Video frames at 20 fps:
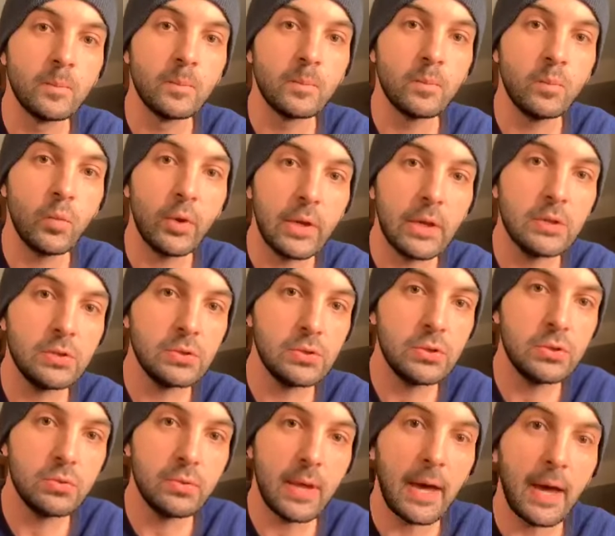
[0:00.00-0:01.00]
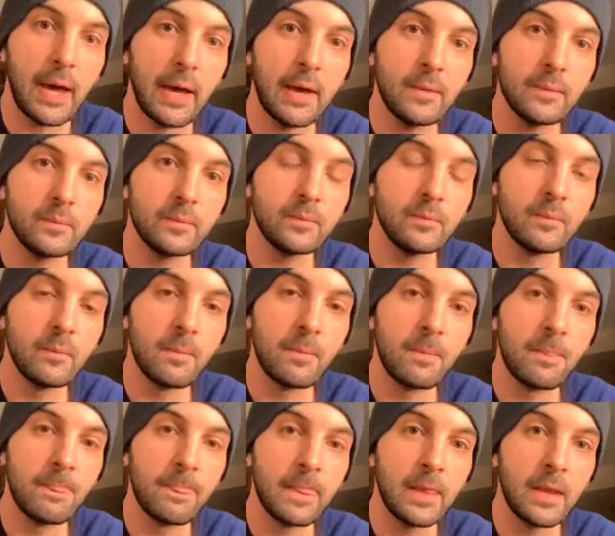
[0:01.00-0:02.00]
We can do that
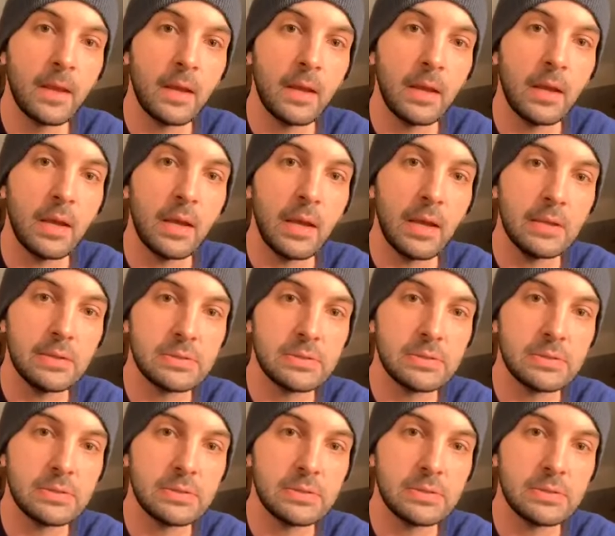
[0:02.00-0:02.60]
and